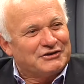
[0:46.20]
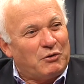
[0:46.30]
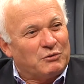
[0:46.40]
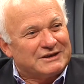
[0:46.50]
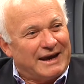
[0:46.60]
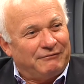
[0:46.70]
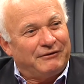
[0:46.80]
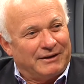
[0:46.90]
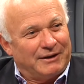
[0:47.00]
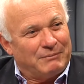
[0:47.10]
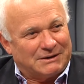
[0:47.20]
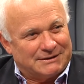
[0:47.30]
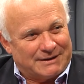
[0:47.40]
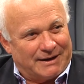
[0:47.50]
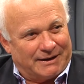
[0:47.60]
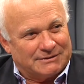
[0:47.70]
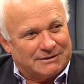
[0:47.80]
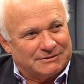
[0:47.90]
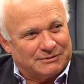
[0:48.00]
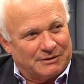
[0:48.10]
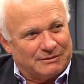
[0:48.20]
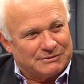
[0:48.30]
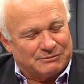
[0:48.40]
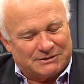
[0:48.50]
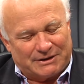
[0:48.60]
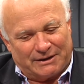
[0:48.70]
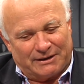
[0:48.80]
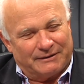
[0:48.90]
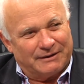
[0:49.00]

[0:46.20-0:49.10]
So it was everything Mustang, as we said.